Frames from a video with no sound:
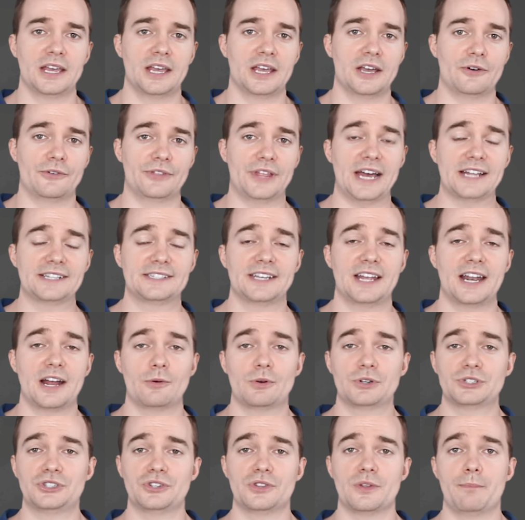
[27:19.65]
And with that said, I
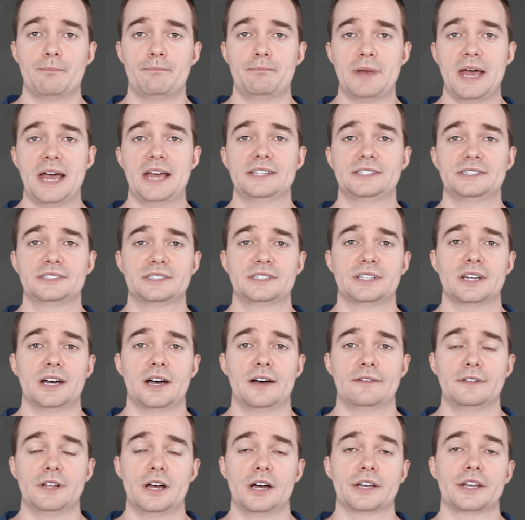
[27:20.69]
wish you the best
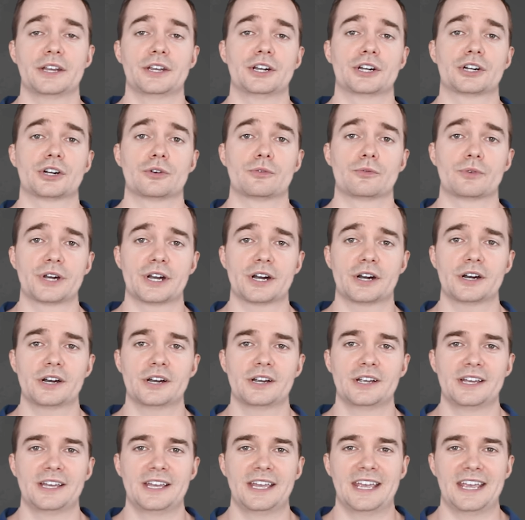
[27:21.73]
of luck in your
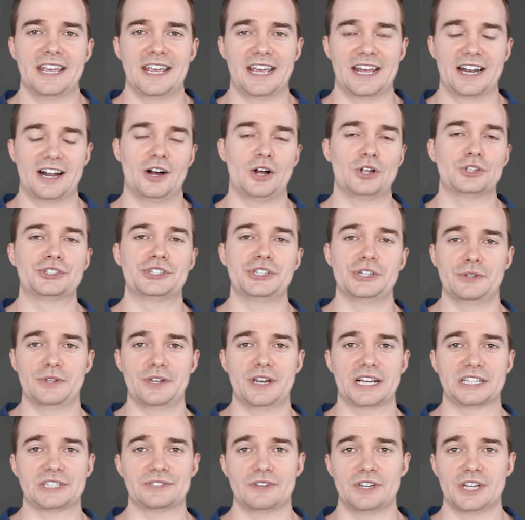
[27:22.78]
career, and I'll see you in the
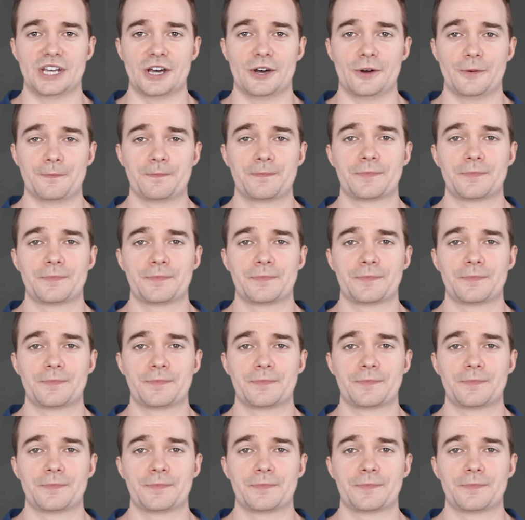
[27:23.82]
next video.